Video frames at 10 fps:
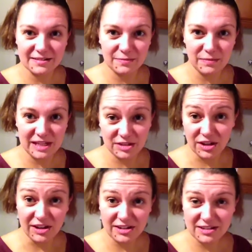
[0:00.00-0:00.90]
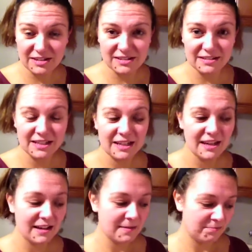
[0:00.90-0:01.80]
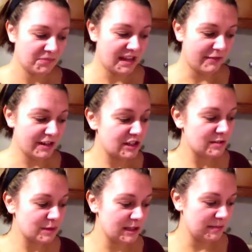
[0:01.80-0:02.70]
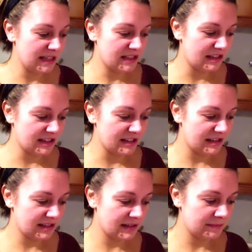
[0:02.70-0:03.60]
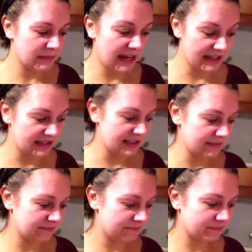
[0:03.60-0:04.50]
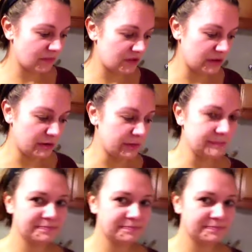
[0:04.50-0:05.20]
meat sauce, like a vegetable and meat sauce pasta. So